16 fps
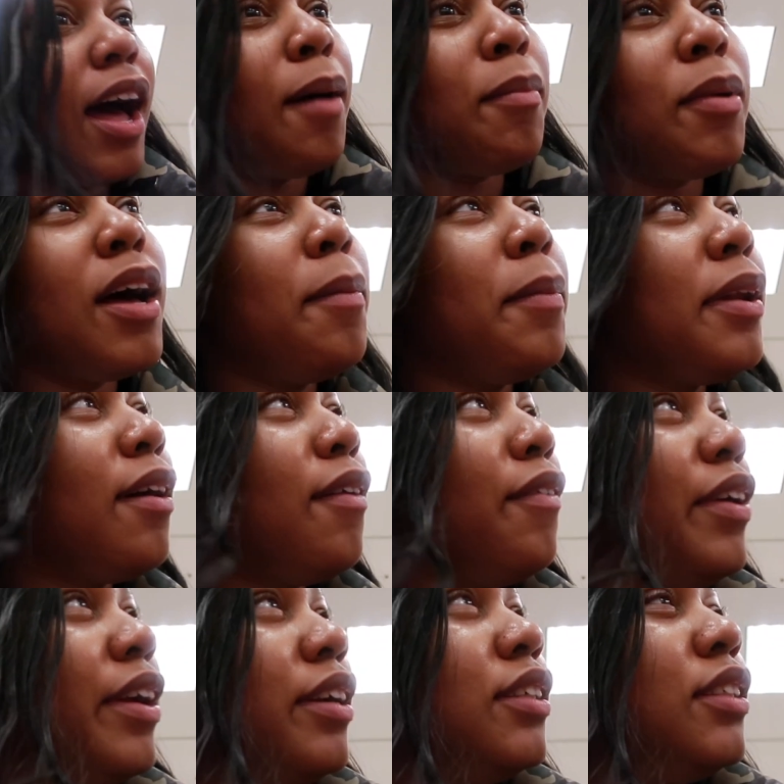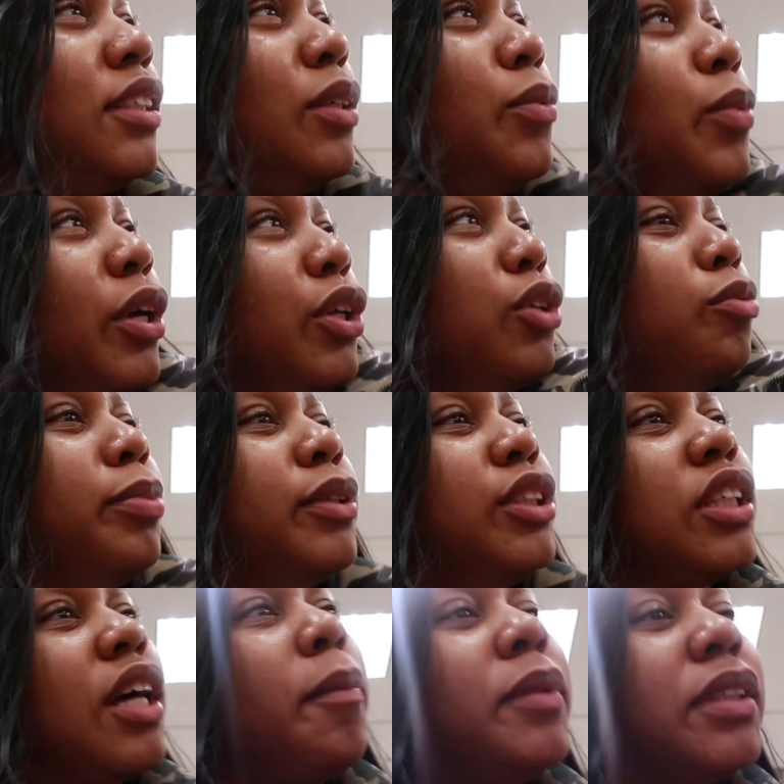i'm coming over here to see what new
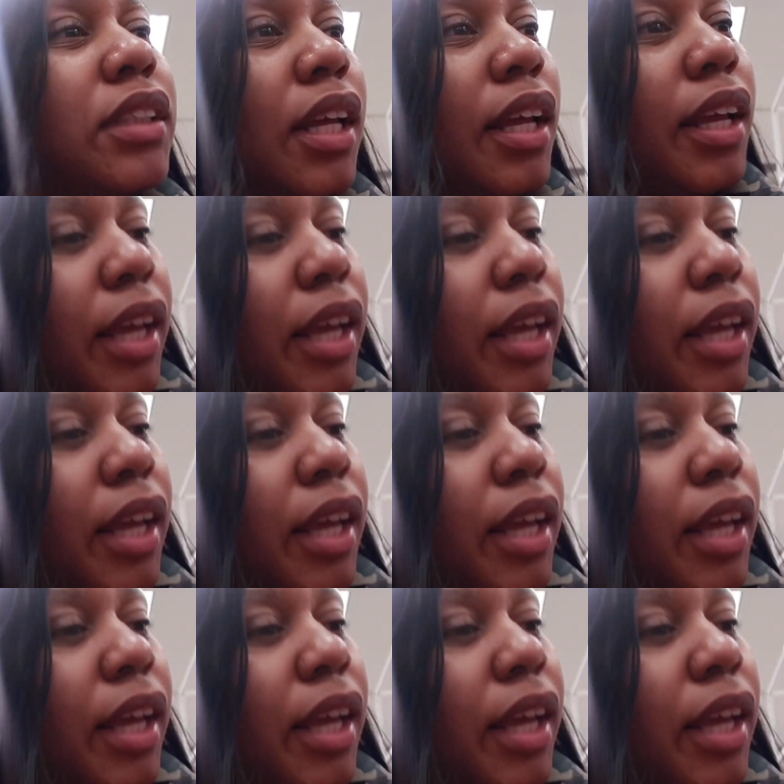pajamas they